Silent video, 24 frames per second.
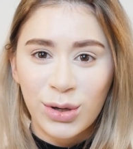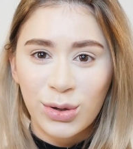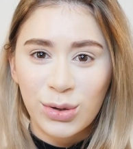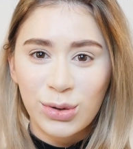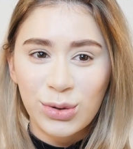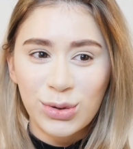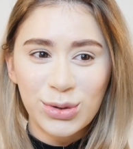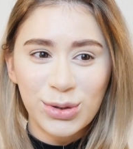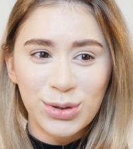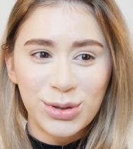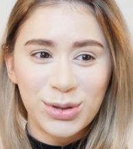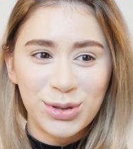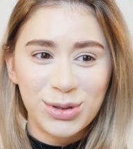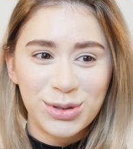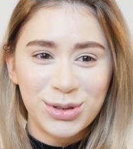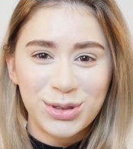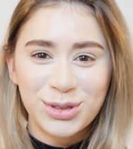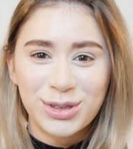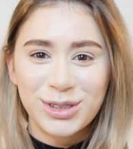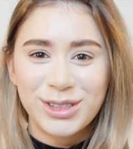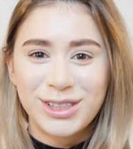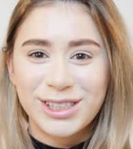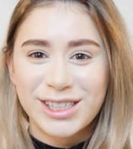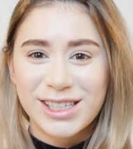
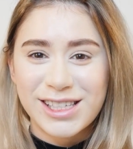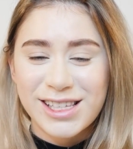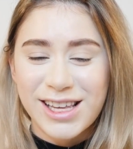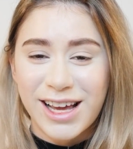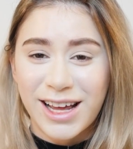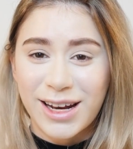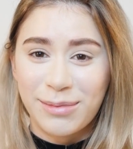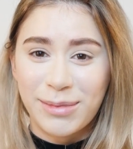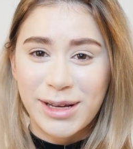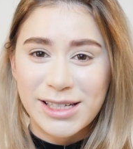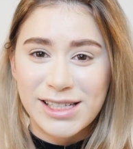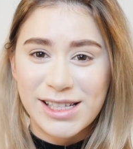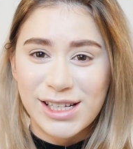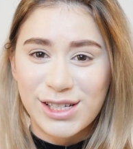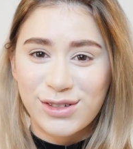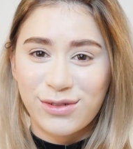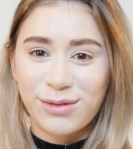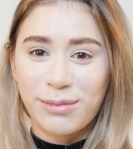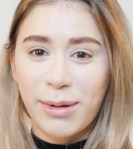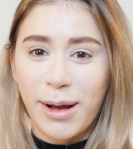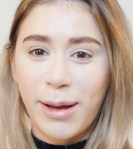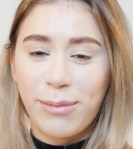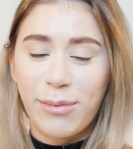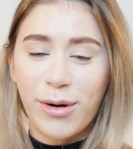Ooh, just got a message
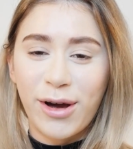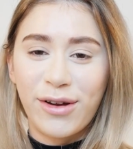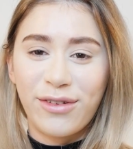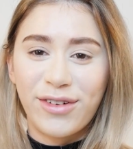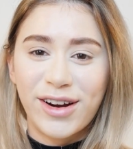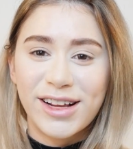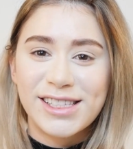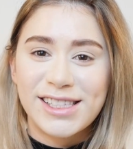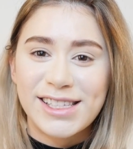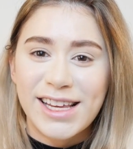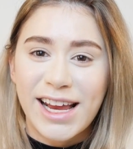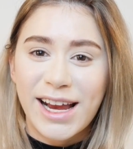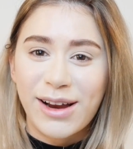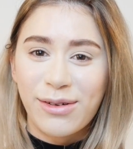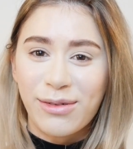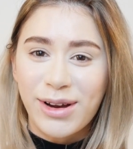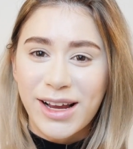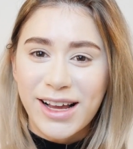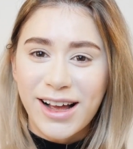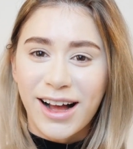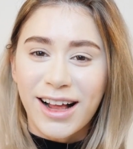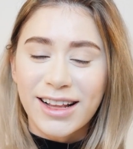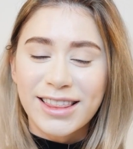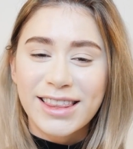from my boyfriend saying
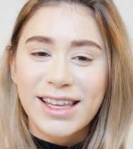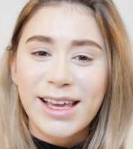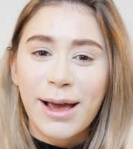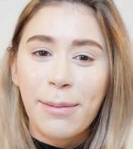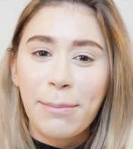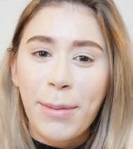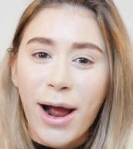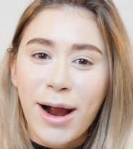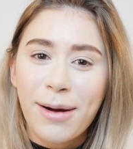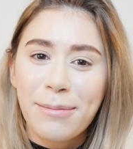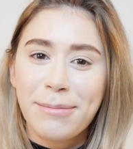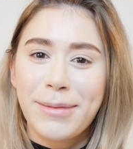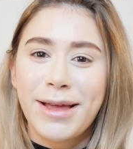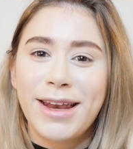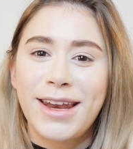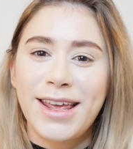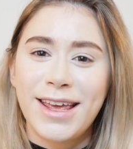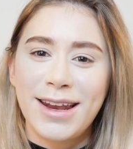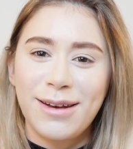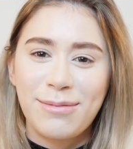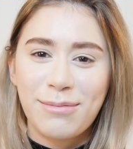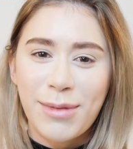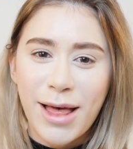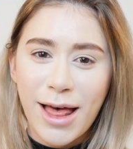we got the
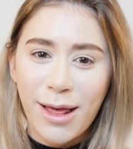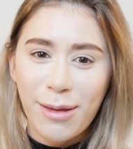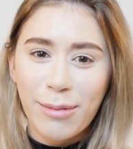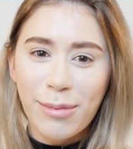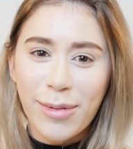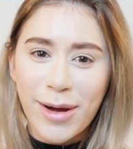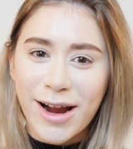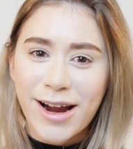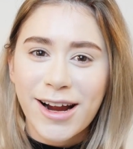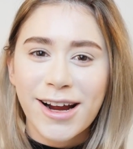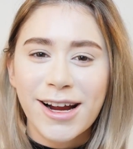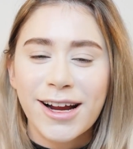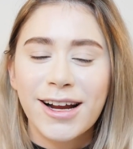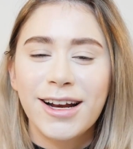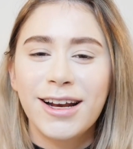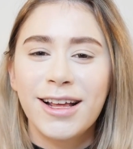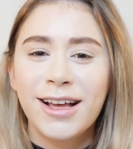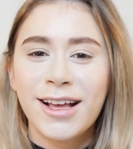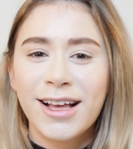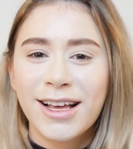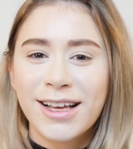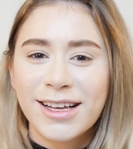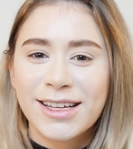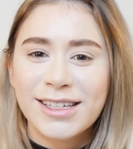apartment in Melbourne.
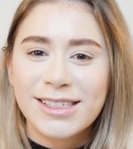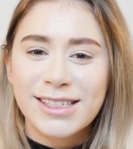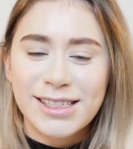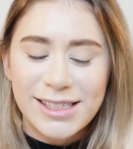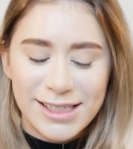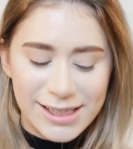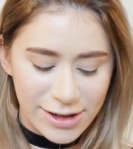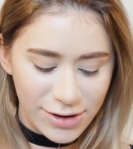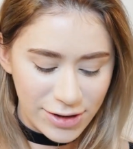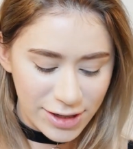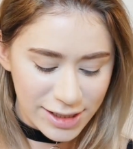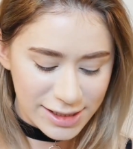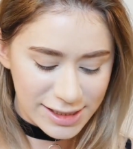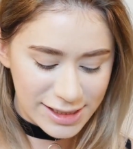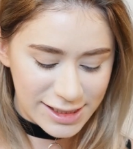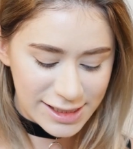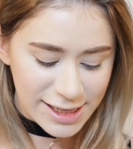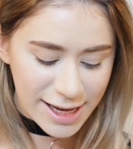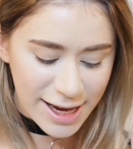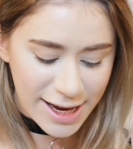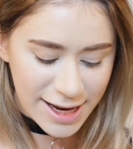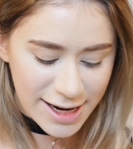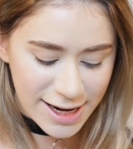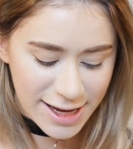So
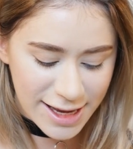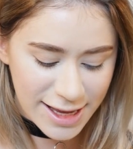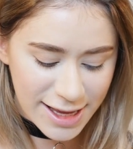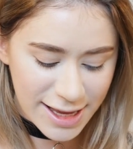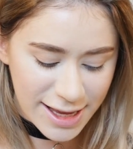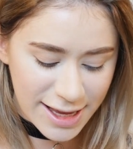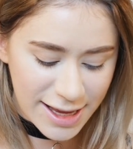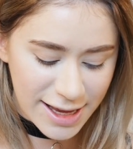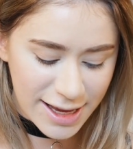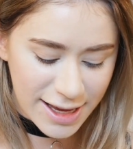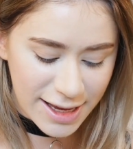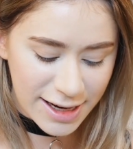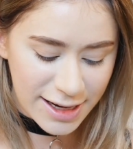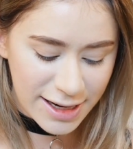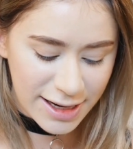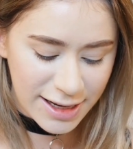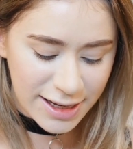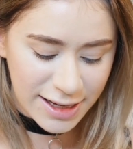excited.